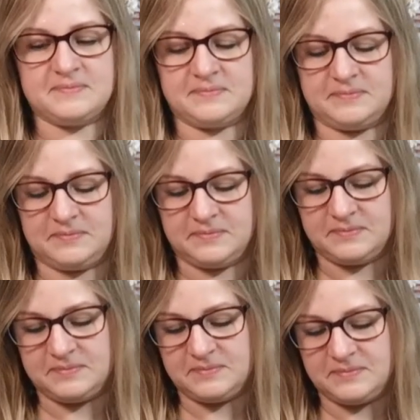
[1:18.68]

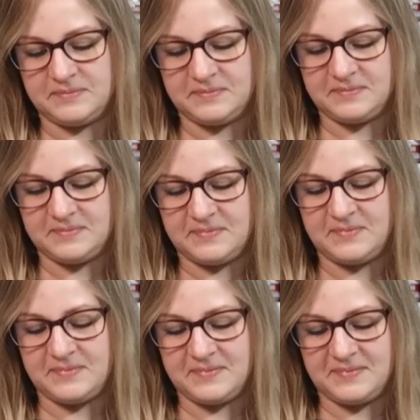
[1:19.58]

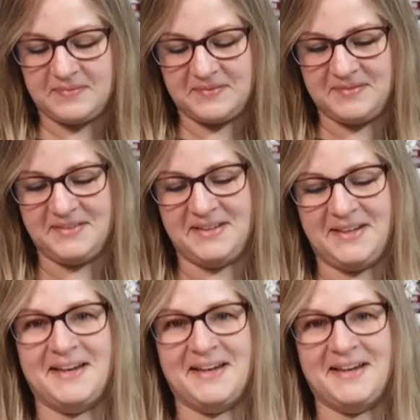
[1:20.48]
[no speech]